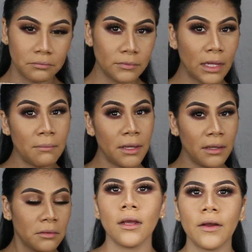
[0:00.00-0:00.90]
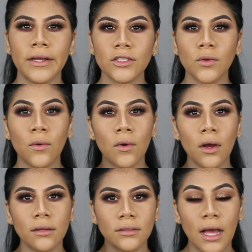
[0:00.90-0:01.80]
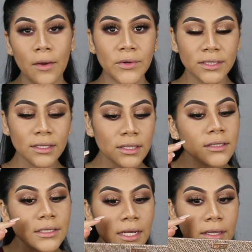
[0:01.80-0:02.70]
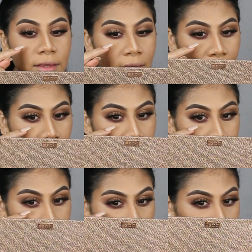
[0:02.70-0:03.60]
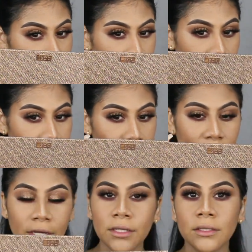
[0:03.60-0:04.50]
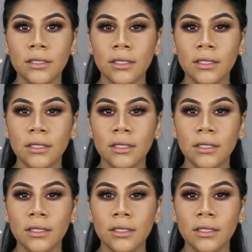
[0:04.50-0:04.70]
Not bad. Alright, so I wasn't gonna take the burgundy plum shade